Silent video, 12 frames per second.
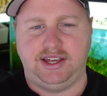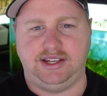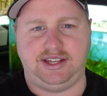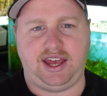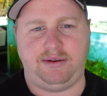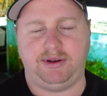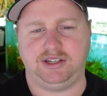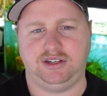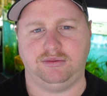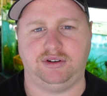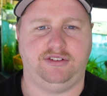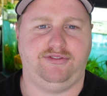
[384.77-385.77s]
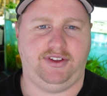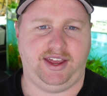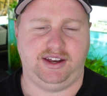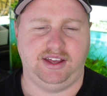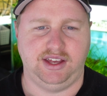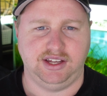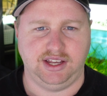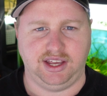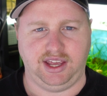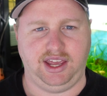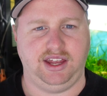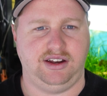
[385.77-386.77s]
is how much you want to feed
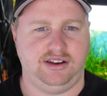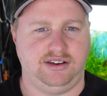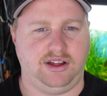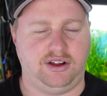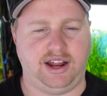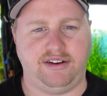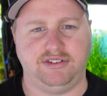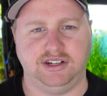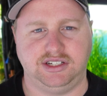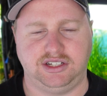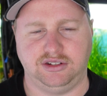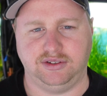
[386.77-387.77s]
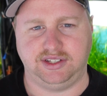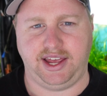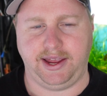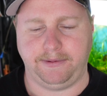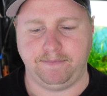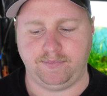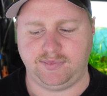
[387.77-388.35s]
on average to a tank.